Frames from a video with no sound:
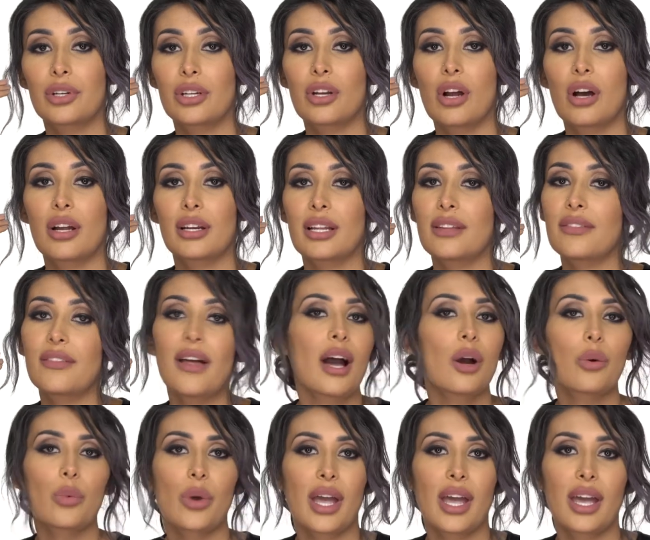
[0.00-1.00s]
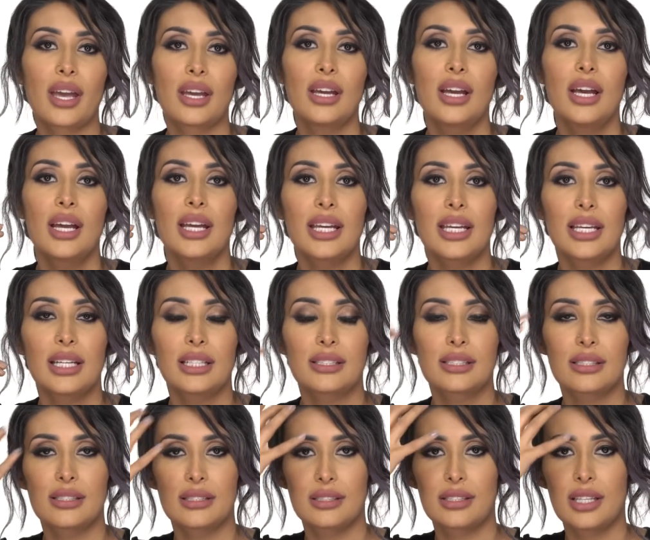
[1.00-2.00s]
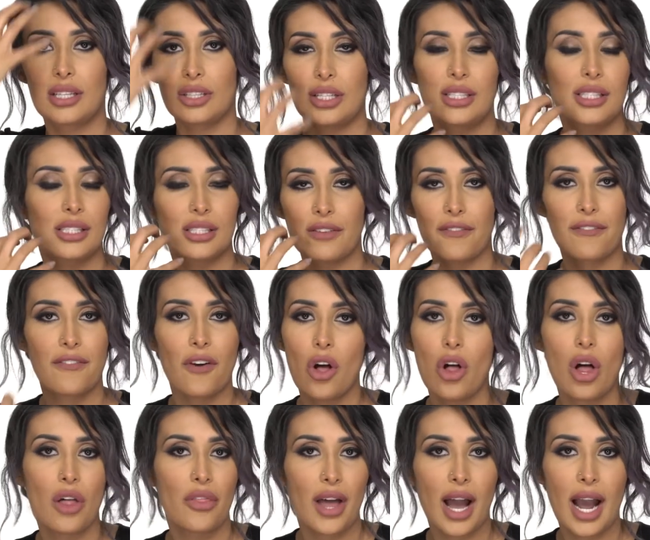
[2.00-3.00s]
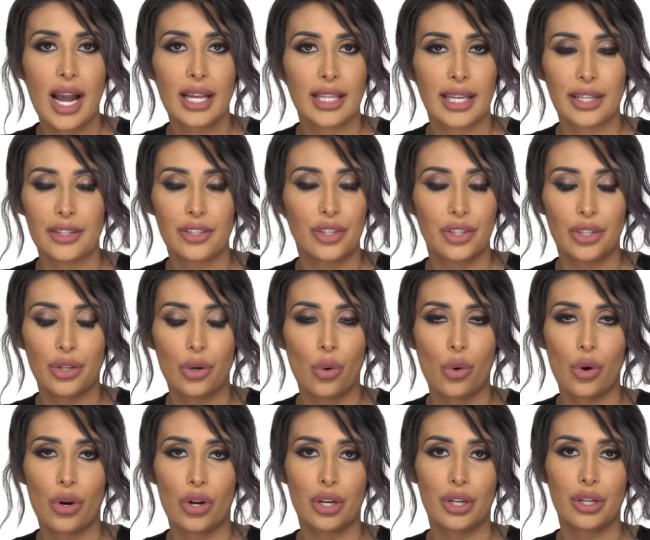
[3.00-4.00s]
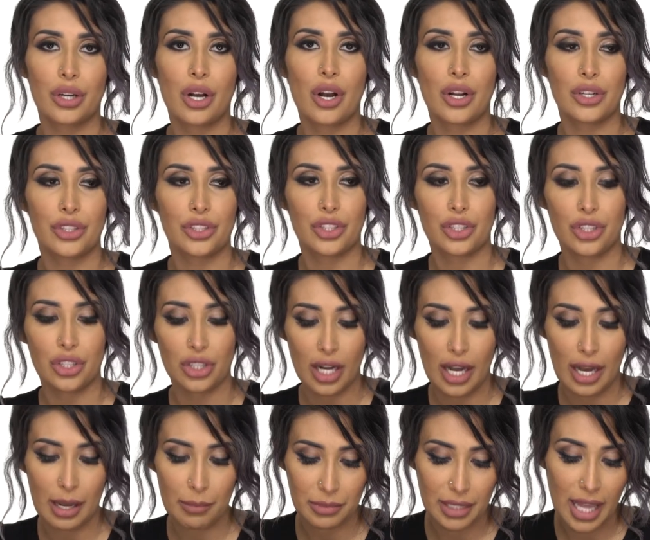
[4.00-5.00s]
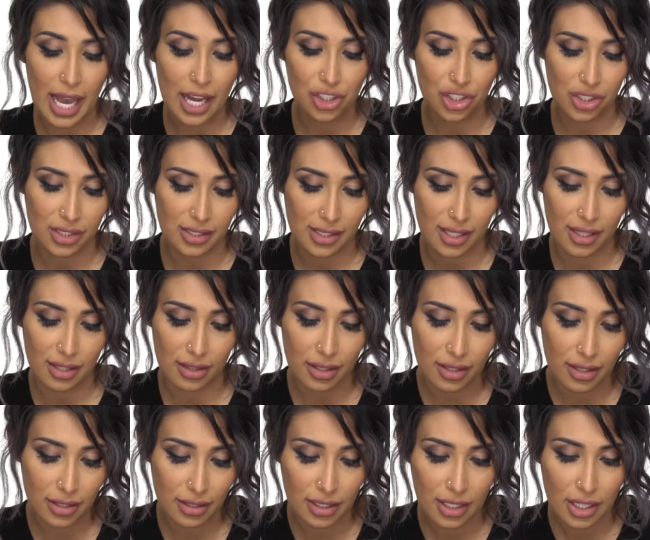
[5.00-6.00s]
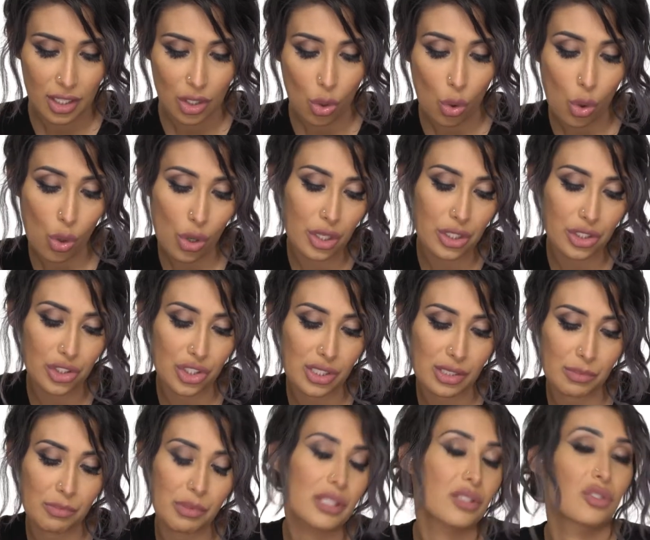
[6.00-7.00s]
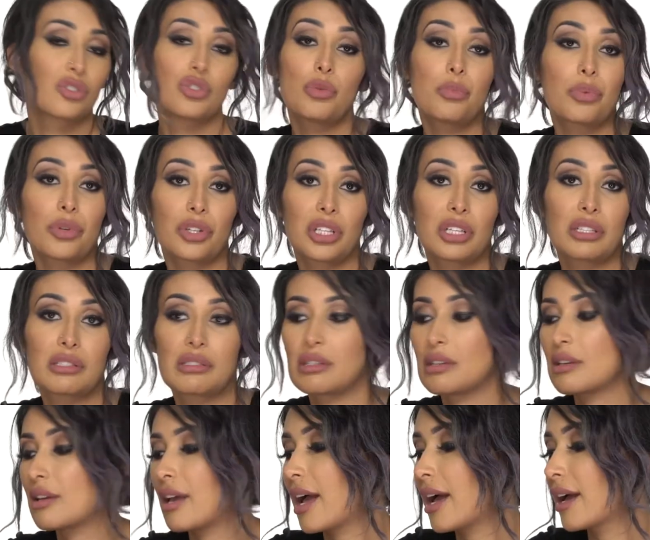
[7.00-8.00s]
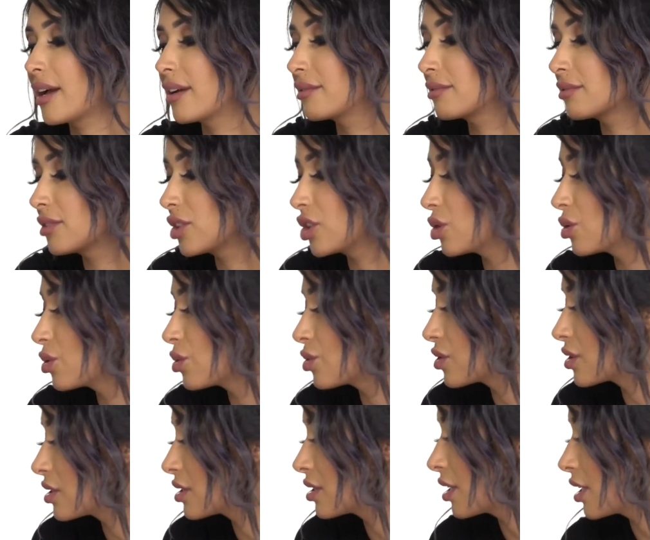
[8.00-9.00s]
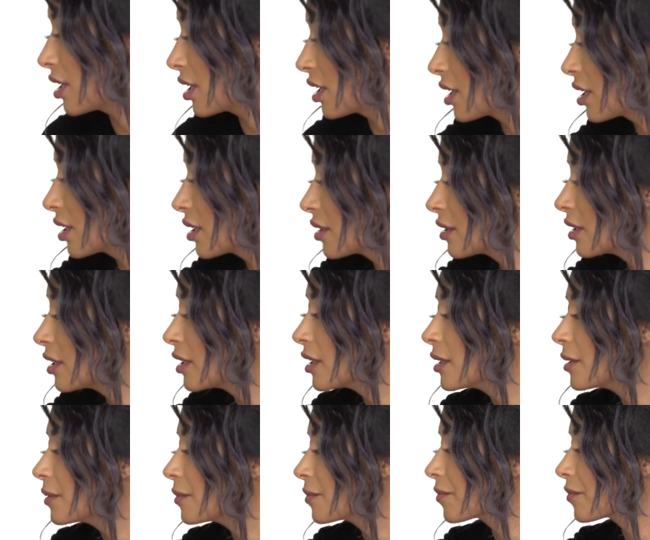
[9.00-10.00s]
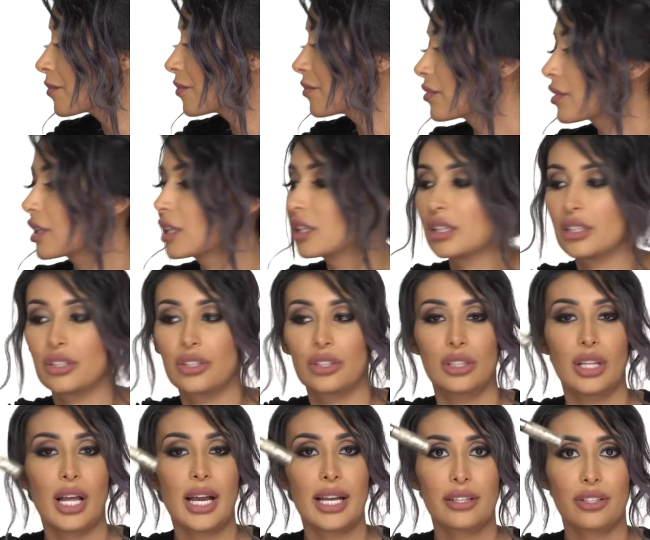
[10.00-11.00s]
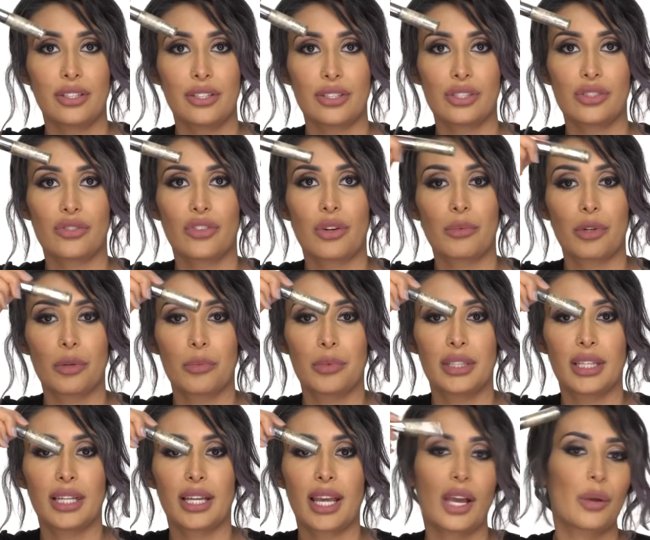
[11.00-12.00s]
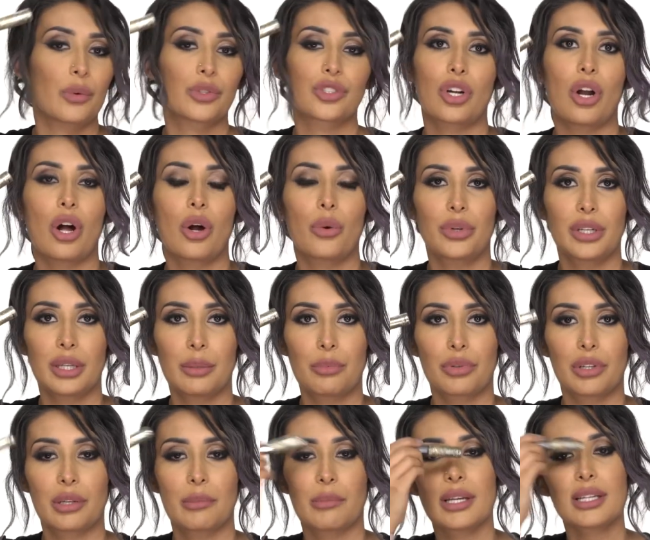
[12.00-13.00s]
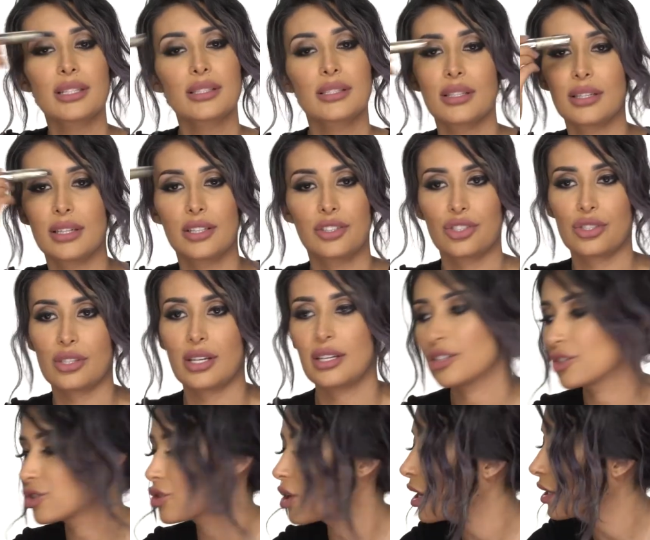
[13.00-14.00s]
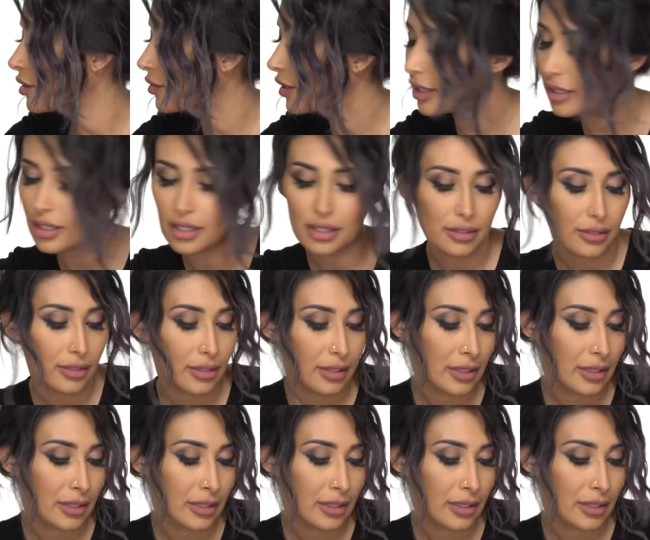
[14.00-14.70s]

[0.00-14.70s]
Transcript: it on, and that way it doesn't fall on the eyeliner or on your lashes either. Or just be super easy and use the glitter liners from Urban Decay, which are already pre-mixed, and I just kind of draw it right on.